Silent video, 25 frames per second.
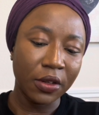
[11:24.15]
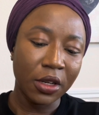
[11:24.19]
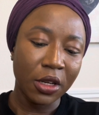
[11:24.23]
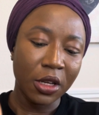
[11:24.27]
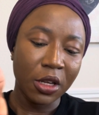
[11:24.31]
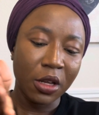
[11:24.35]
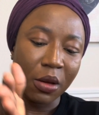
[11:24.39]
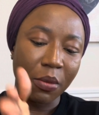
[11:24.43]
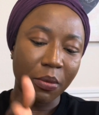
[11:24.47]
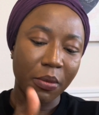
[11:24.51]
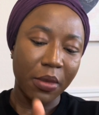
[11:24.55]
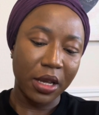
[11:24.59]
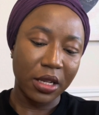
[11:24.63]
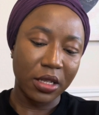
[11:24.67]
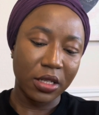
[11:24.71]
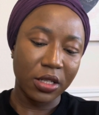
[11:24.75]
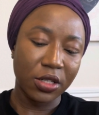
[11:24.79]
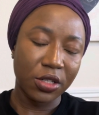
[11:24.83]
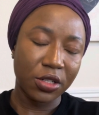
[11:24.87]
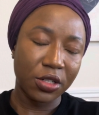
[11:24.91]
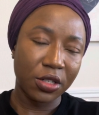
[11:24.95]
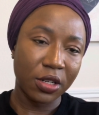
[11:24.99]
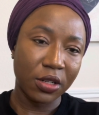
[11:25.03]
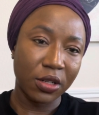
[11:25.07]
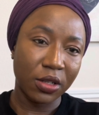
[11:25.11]
my
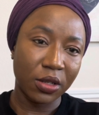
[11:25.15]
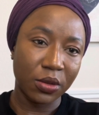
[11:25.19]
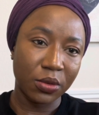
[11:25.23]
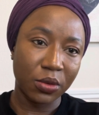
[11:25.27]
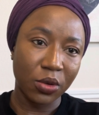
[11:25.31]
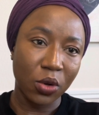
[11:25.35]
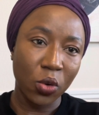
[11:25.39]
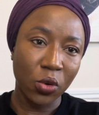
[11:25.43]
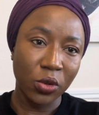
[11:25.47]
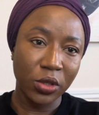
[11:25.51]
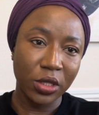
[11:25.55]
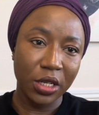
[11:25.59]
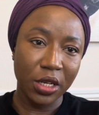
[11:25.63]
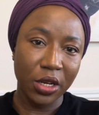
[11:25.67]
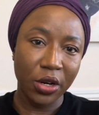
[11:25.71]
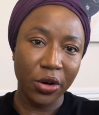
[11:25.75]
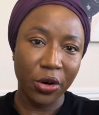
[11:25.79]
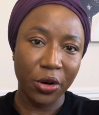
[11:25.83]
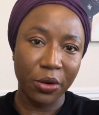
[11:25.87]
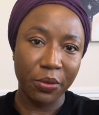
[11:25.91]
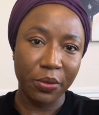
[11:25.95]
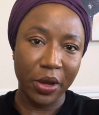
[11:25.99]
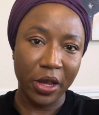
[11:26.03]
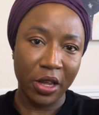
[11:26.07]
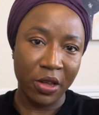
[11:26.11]
sister-in-law holding her
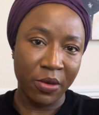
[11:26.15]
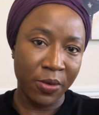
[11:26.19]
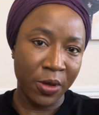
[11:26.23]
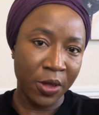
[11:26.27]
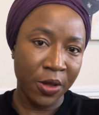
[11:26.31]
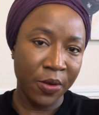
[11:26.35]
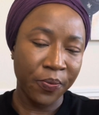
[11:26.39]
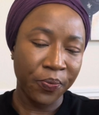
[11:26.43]
baby,